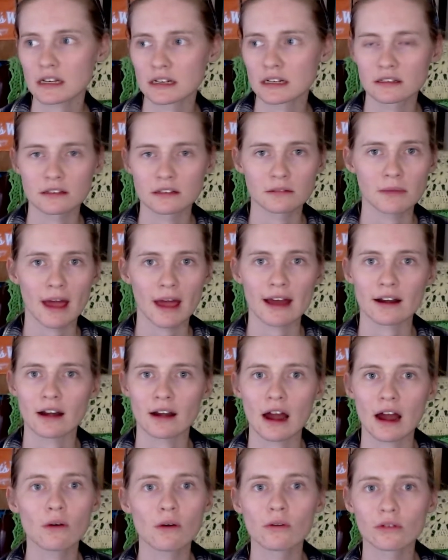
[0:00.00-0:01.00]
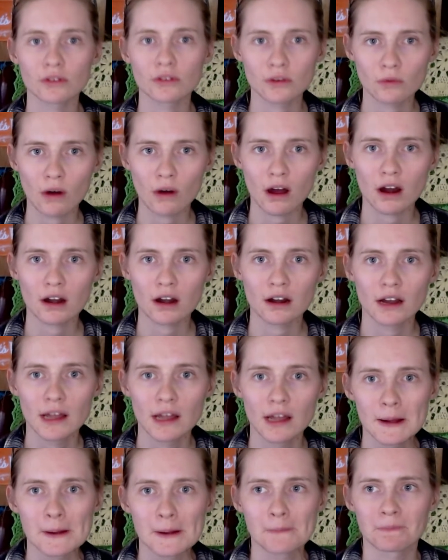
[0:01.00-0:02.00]
it doesn't matter how old you are,
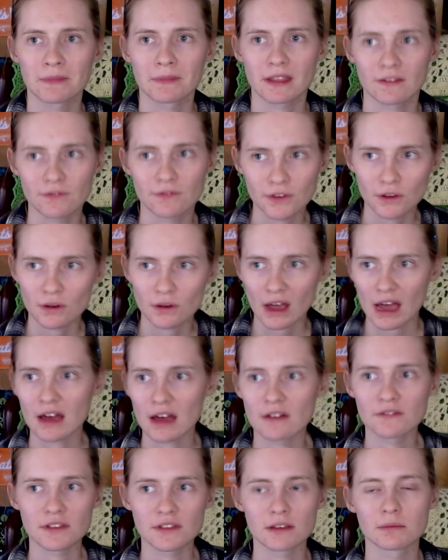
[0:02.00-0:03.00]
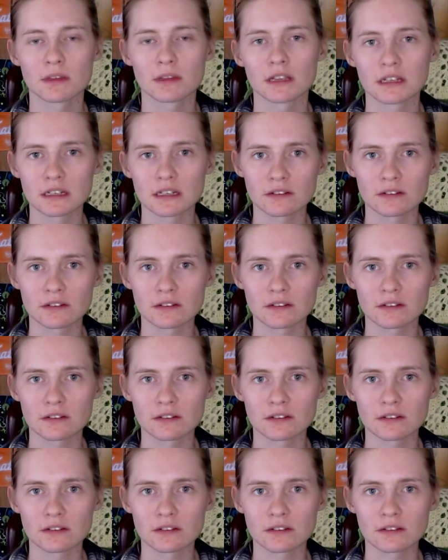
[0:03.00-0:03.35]
if you have the ability